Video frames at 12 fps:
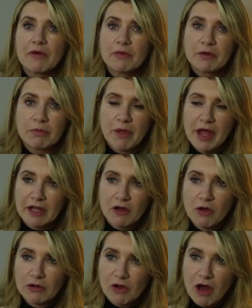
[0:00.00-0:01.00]
We apply
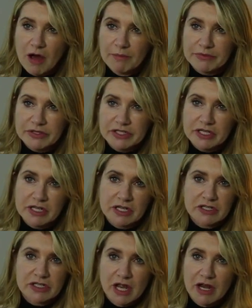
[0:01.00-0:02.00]
cold
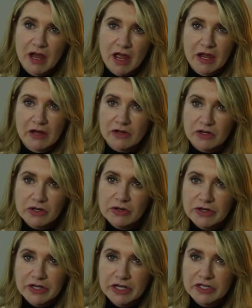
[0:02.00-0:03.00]
compresses, and I
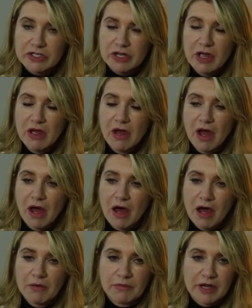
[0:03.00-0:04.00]
encourage
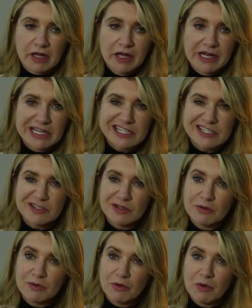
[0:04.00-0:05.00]
my clients
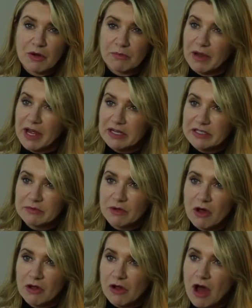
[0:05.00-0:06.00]
to apply
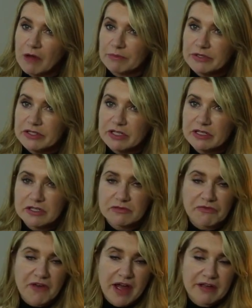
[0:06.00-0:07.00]
some cold compresses
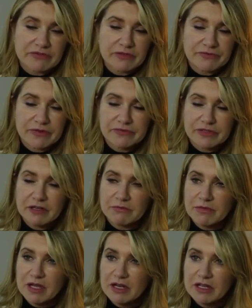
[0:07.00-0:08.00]
5 to
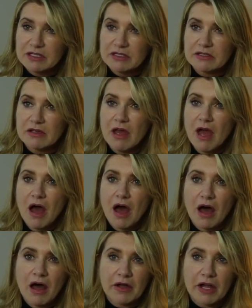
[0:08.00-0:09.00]
15 minutes
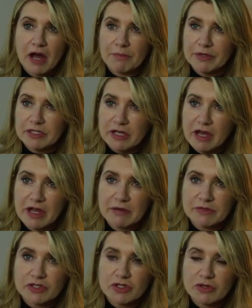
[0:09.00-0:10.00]
a couple
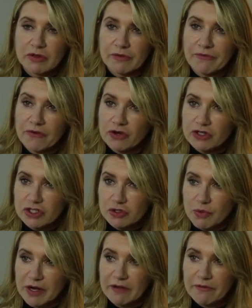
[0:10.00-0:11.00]
times during the first
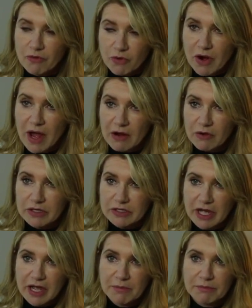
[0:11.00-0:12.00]
24-hour
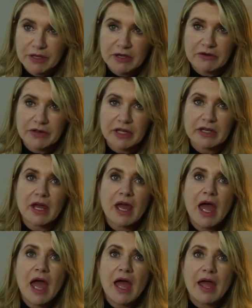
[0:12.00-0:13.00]
time period,
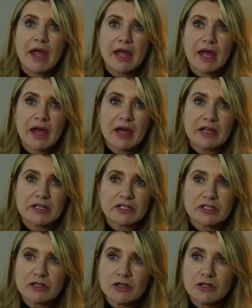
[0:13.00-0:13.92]
and